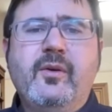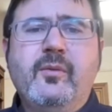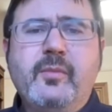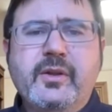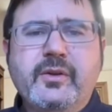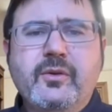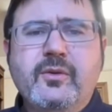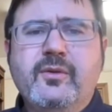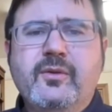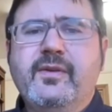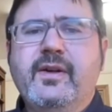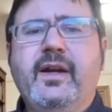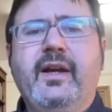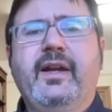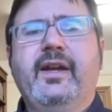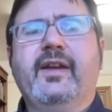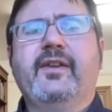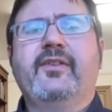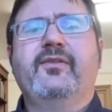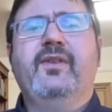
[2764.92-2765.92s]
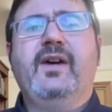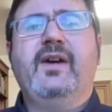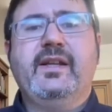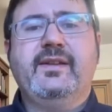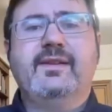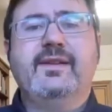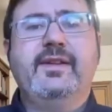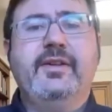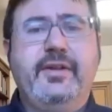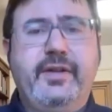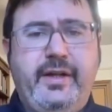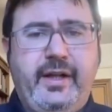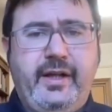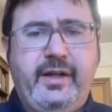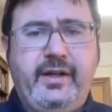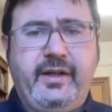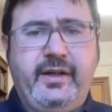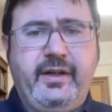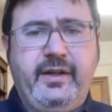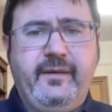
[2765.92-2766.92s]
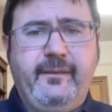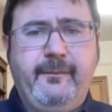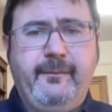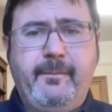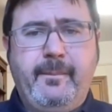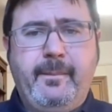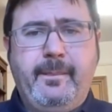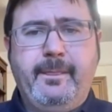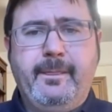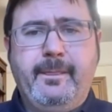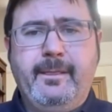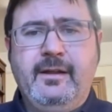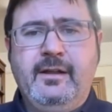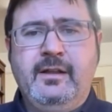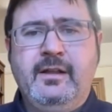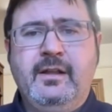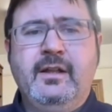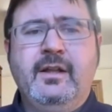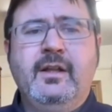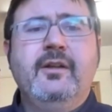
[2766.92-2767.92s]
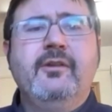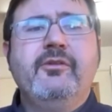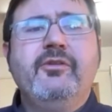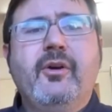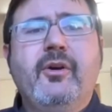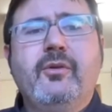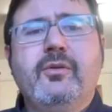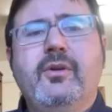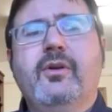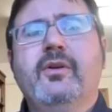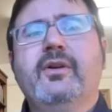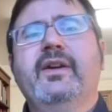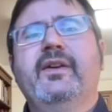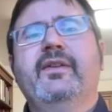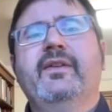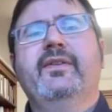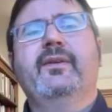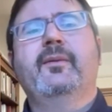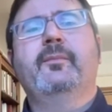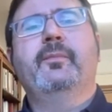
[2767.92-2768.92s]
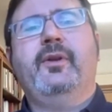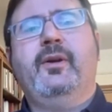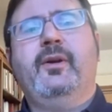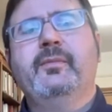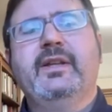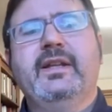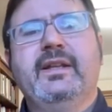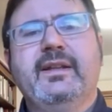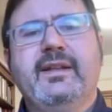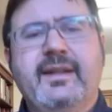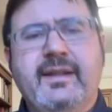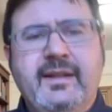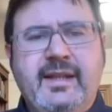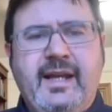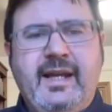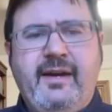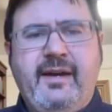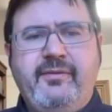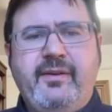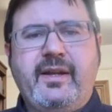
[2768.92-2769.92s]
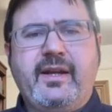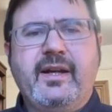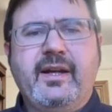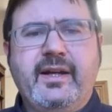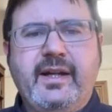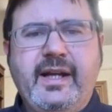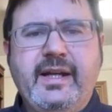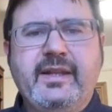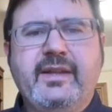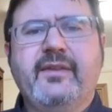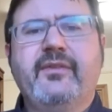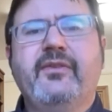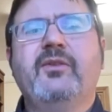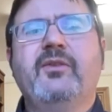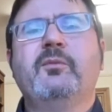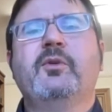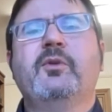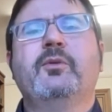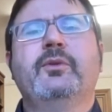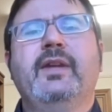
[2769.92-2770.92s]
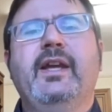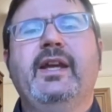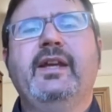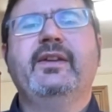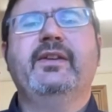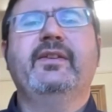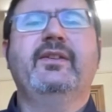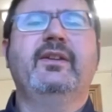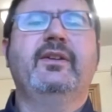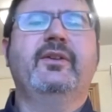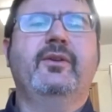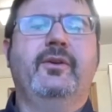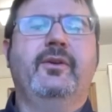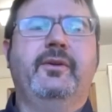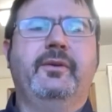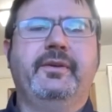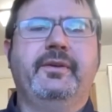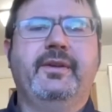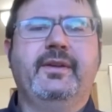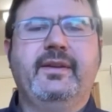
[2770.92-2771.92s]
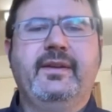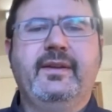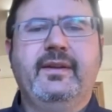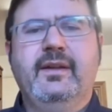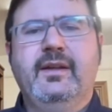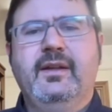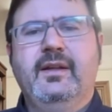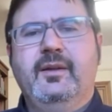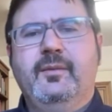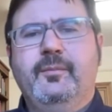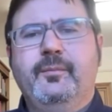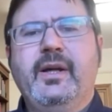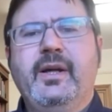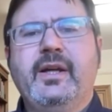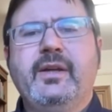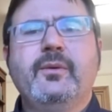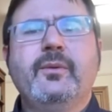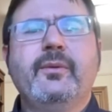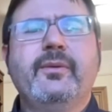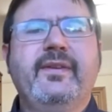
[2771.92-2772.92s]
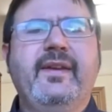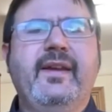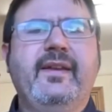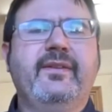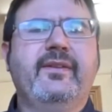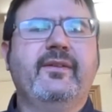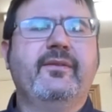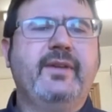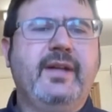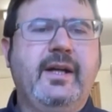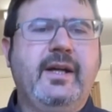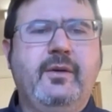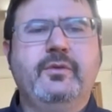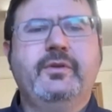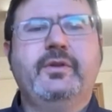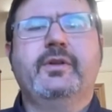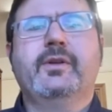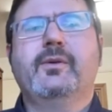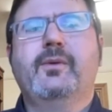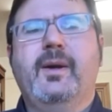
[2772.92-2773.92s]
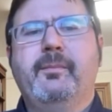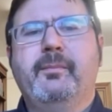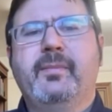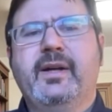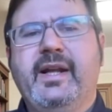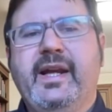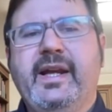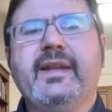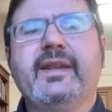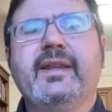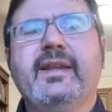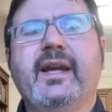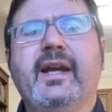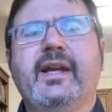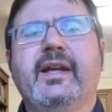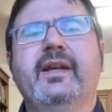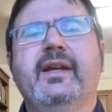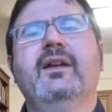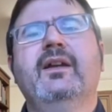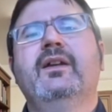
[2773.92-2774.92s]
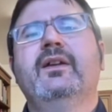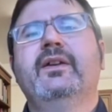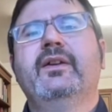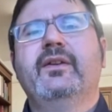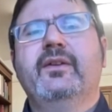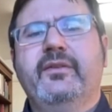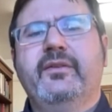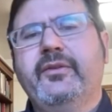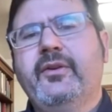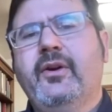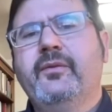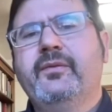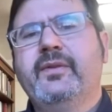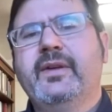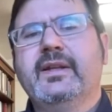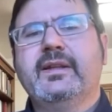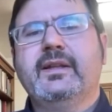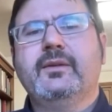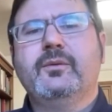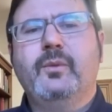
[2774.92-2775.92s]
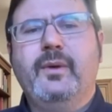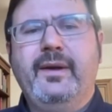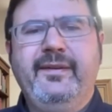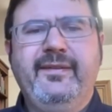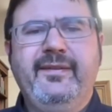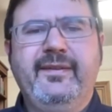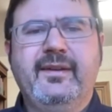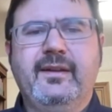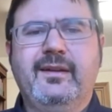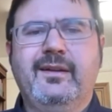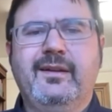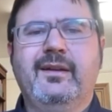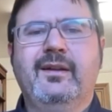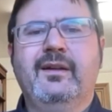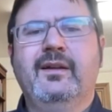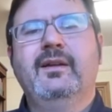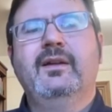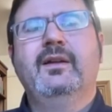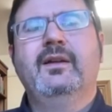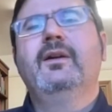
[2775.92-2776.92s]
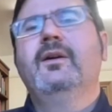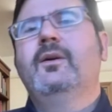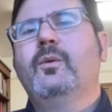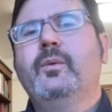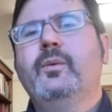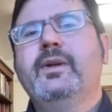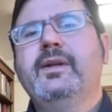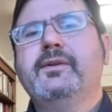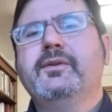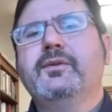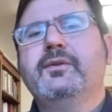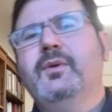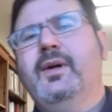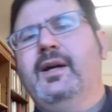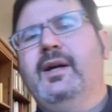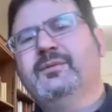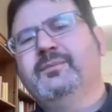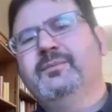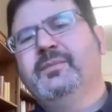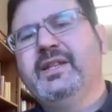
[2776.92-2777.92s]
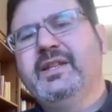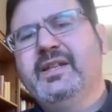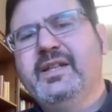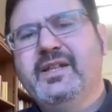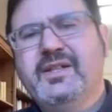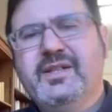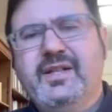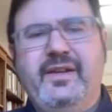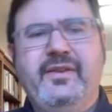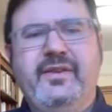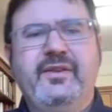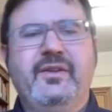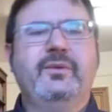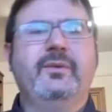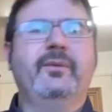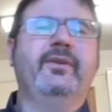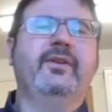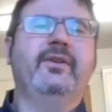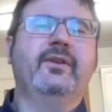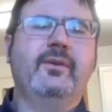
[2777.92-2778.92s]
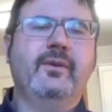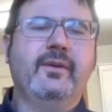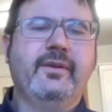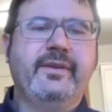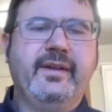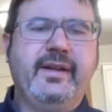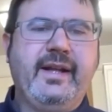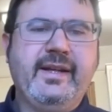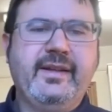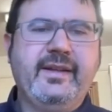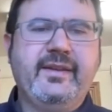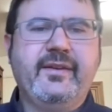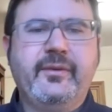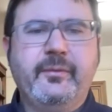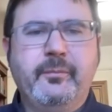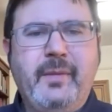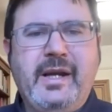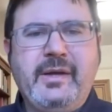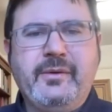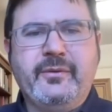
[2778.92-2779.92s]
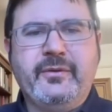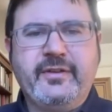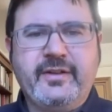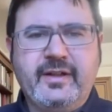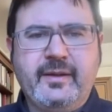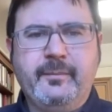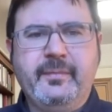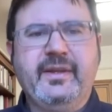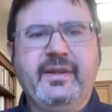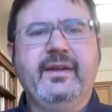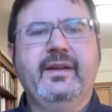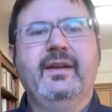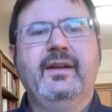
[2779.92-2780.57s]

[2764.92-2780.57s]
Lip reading: maneuver has vastly shrunk. No longer is a prominent African writer simultaneously courted by two sets of cultural apparati, Soviet and Western, willing to outbid each other to secure the writer's manuscript,